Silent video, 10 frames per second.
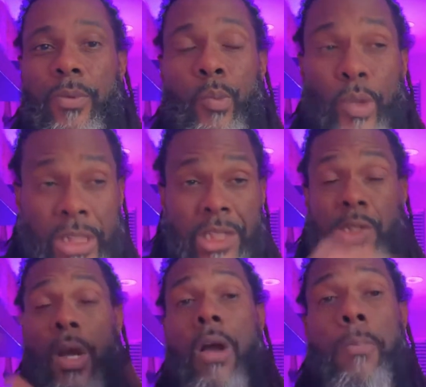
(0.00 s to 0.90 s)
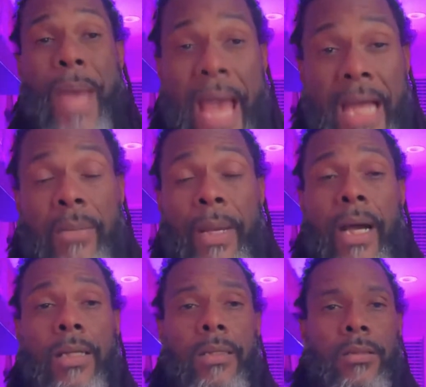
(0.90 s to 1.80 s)
We just talk bad
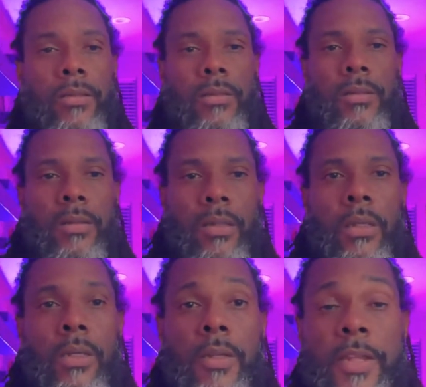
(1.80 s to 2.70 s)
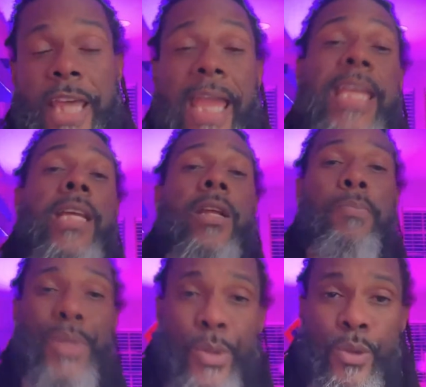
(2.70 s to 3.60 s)
about it. They get
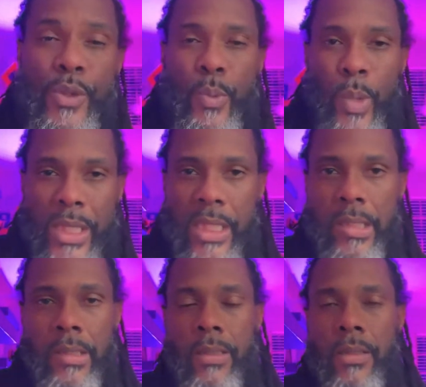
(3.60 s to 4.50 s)
abused with it.